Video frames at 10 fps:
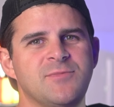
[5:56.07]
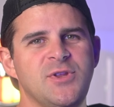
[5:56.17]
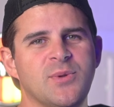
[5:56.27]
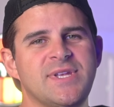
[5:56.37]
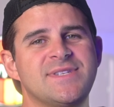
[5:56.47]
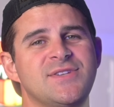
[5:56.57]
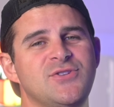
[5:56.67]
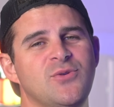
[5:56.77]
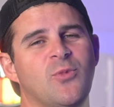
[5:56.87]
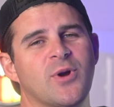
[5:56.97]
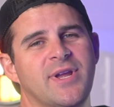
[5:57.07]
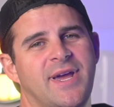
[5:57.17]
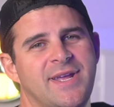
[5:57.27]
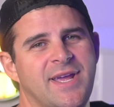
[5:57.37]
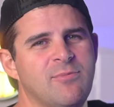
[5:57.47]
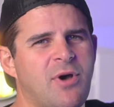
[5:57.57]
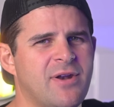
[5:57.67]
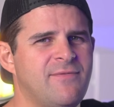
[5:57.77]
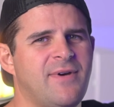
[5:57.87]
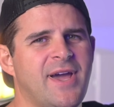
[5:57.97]
you will need to do more cutting and
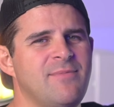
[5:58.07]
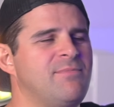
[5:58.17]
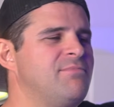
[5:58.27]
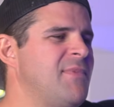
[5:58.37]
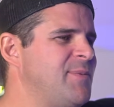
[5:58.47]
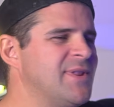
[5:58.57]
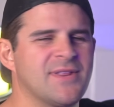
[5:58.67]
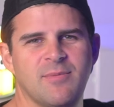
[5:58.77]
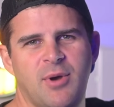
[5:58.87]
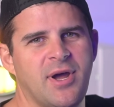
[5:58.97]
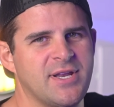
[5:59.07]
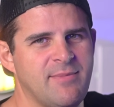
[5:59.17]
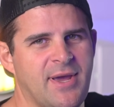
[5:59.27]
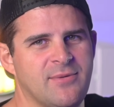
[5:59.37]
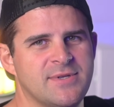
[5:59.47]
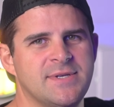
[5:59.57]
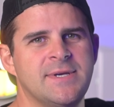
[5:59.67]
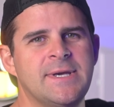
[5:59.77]
modify maybe like the body mount.